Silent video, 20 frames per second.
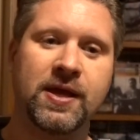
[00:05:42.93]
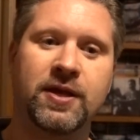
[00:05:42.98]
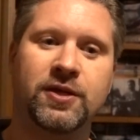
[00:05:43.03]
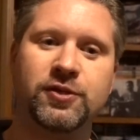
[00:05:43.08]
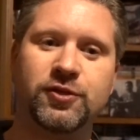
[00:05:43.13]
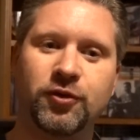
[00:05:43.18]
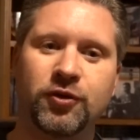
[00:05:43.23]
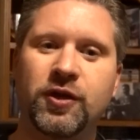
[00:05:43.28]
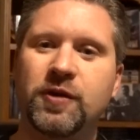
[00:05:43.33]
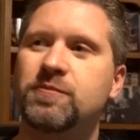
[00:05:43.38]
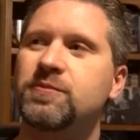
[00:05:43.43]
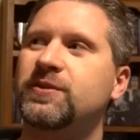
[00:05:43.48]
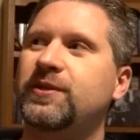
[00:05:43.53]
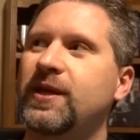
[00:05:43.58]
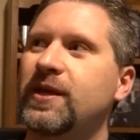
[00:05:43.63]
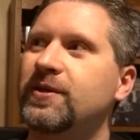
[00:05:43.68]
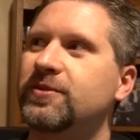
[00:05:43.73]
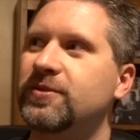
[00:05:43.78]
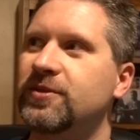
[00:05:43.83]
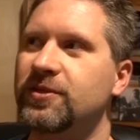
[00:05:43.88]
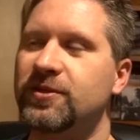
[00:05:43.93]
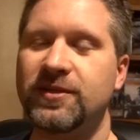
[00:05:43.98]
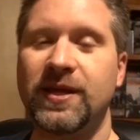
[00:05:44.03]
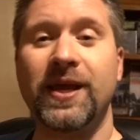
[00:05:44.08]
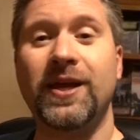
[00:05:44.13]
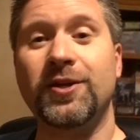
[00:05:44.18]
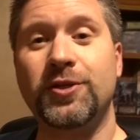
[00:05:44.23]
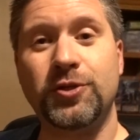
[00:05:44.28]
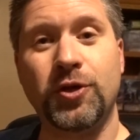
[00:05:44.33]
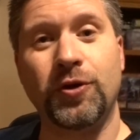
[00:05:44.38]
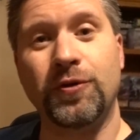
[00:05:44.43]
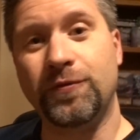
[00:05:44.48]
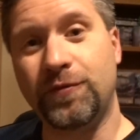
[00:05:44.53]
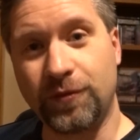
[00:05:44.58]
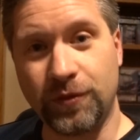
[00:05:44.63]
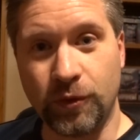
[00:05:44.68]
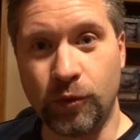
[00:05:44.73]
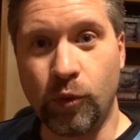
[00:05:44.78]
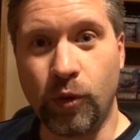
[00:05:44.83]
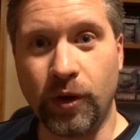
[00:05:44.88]
circumstances take a turn
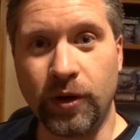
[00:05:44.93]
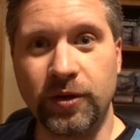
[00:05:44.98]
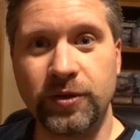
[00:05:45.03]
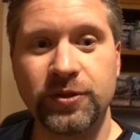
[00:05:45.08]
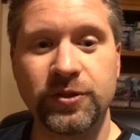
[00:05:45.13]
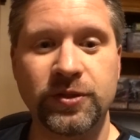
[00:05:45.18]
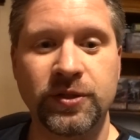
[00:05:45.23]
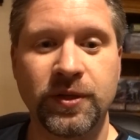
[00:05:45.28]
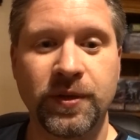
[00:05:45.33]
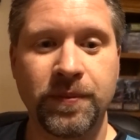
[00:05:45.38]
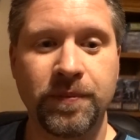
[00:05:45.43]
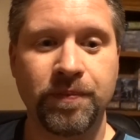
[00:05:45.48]
for the worse.